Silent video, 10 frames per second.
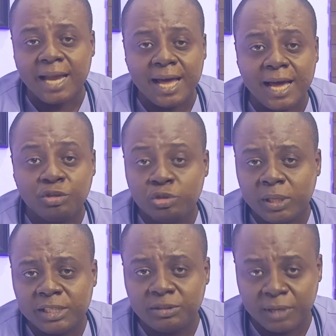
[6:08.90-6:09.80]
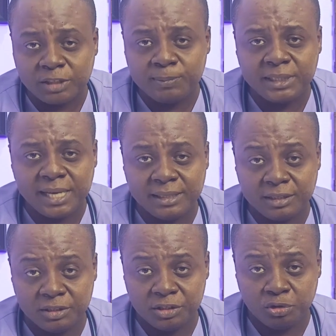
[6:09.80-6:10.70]
and are usually transmitted
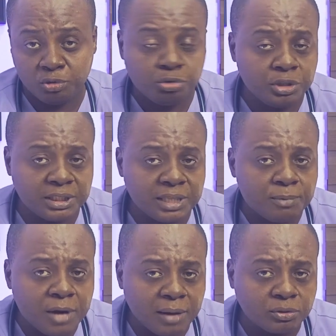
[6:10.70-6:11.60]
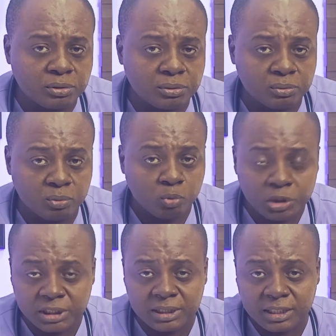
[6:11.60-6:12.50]
through the same route,
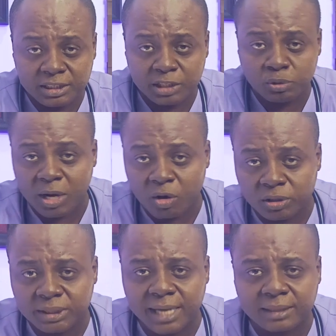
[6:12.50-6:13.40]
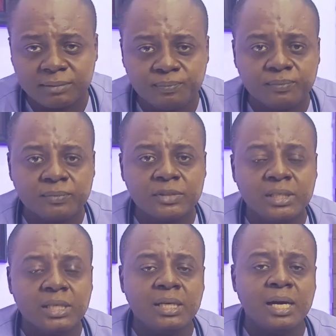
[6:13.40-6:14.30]
which is sexual contact.
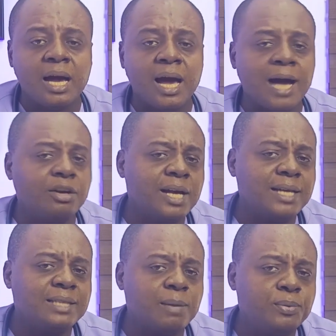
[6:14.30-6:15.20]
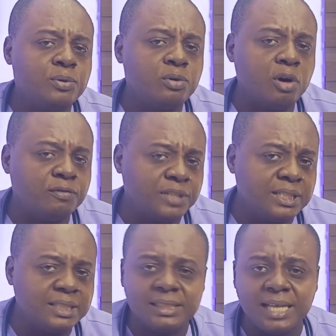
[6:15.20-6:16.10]
Another example of
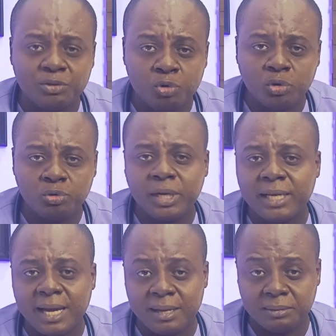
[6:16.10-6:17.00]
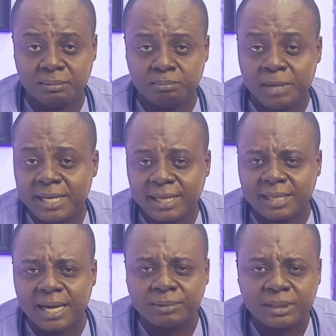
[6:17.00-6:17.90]
diseases that go together many a
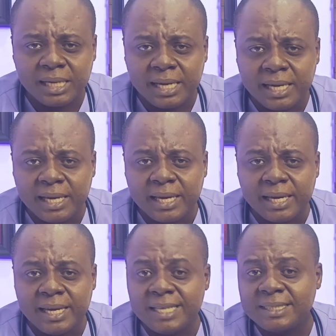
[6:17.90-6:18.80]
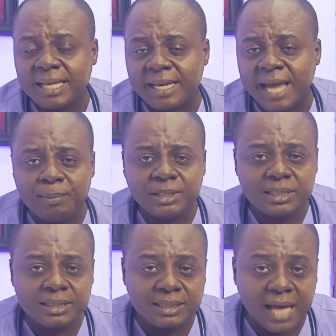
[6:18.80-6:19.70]
times is
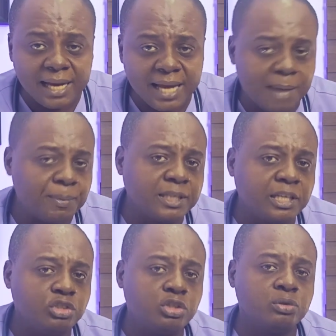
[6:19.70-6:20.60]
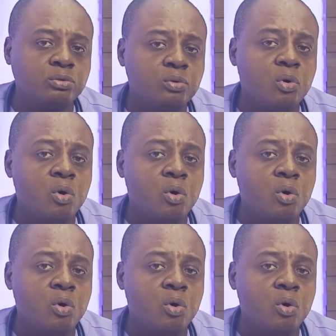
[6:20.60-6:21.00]
diabetes and hypertension,